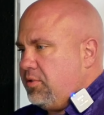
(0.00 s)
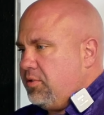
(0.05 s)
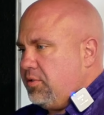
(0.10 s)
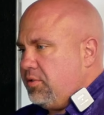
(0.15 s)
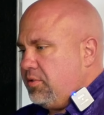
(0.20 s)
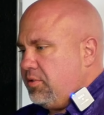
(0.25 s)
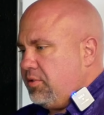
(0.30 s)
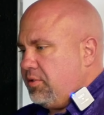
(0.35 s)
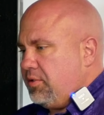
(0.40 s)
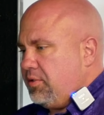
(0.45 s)

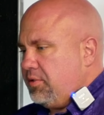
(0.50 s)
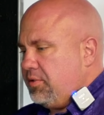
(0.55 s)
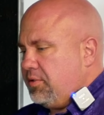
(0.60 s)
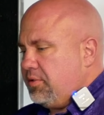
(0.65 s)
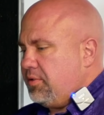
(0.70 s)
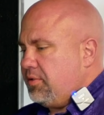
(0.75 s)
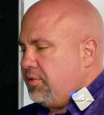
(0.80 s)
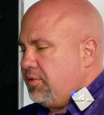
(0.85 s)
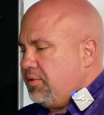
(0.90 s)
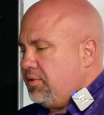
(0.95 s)

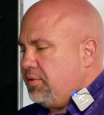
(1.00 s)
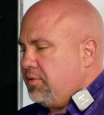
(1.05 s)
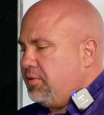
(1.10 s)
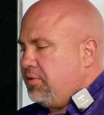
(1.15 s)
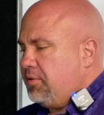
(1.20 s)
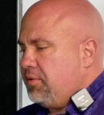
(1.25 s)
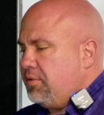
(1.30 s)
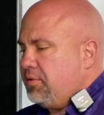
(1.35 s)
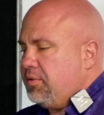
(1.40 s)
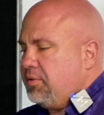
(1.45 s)

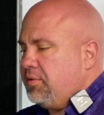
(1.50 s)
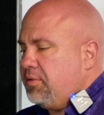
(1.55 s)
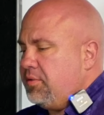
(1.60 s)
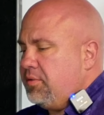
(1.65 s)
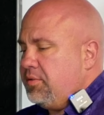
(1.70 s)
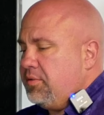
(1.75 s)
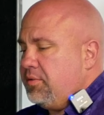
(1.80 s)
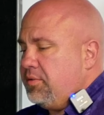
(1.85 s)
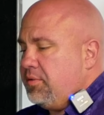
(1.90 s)
Nobody speaks.